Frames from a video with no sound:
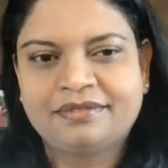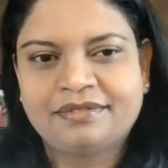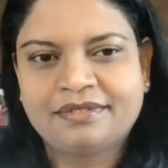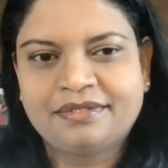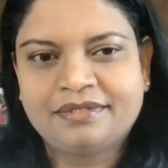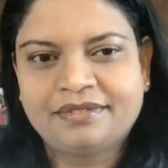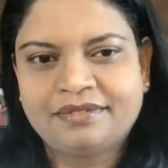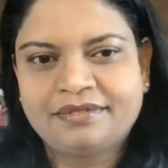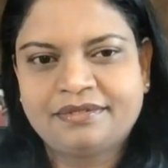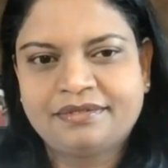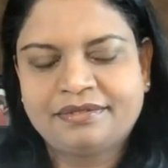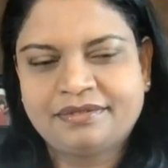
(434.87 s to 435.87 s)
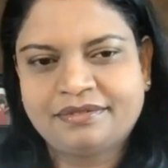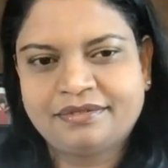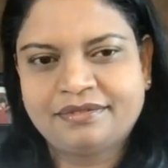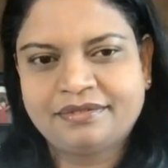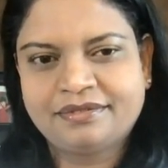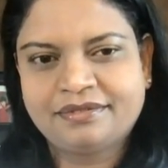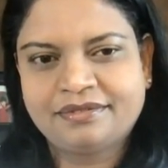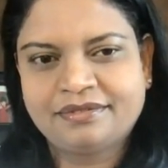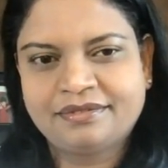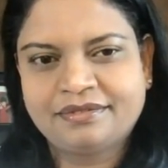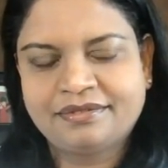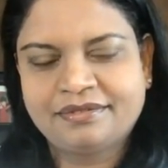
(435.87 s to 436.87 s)

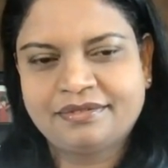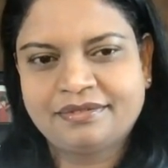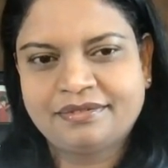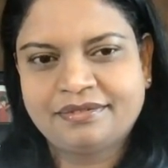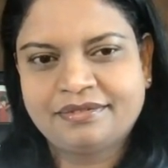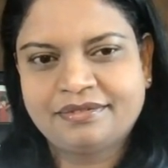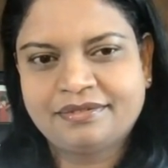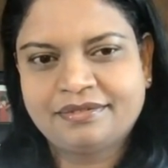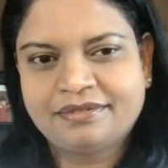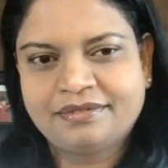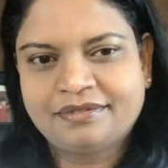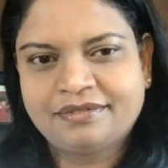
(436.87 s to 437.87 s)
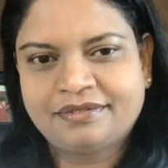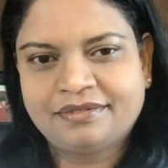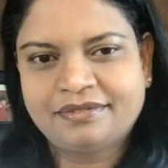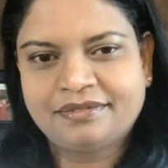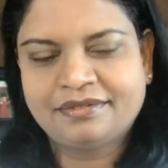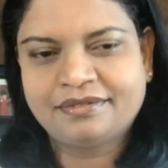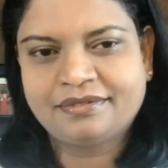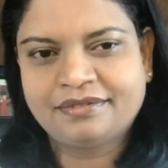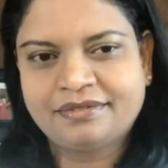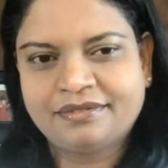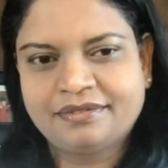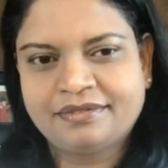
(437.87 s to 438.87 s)

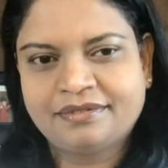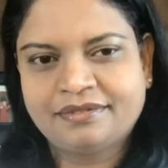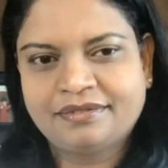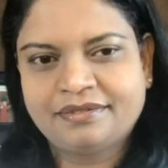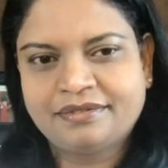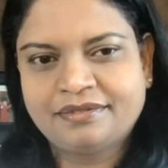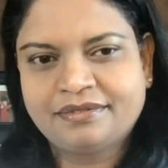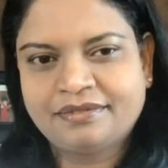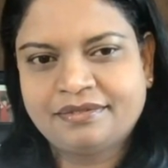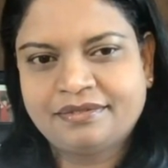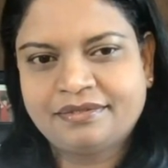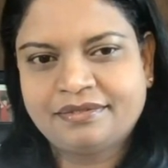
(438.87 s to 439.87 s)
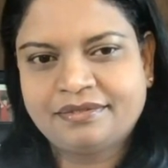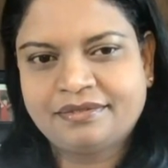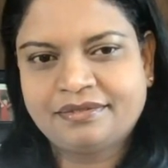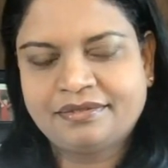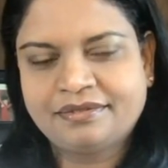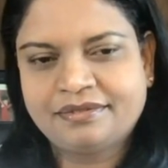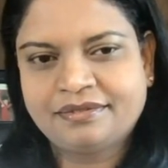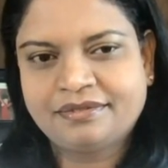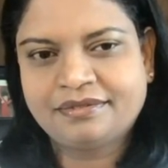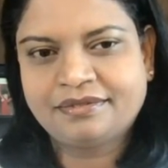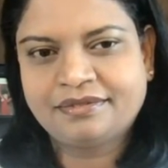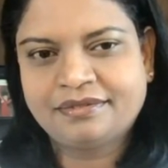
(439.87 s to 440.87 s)
[no speech]